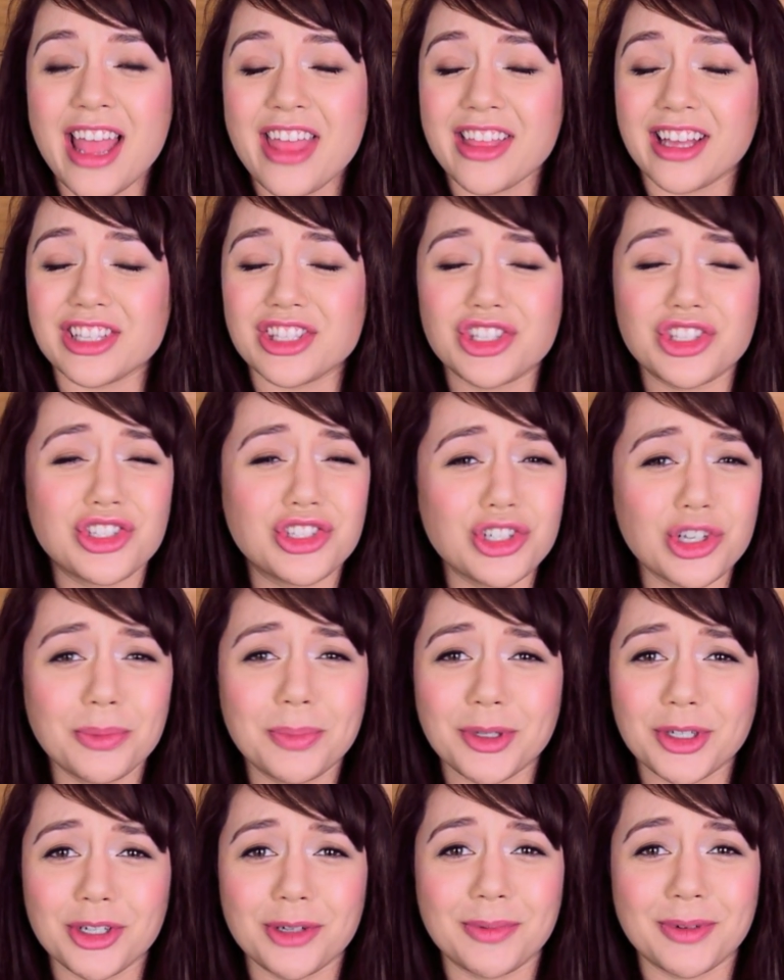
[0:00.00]
that's
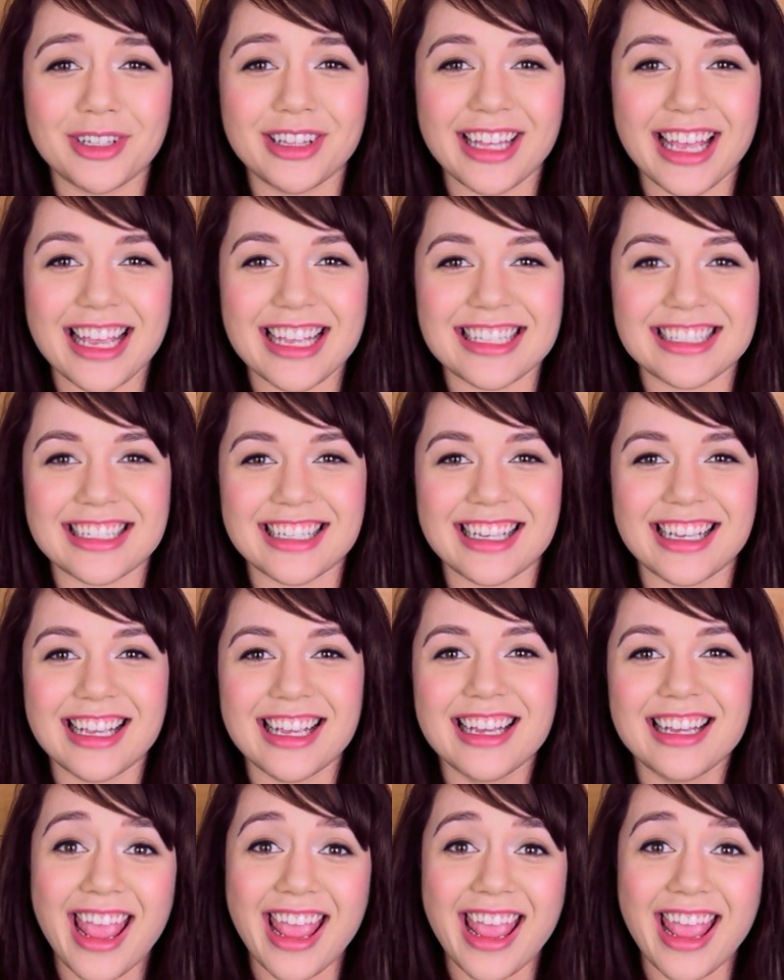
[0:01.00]
super duper lazy.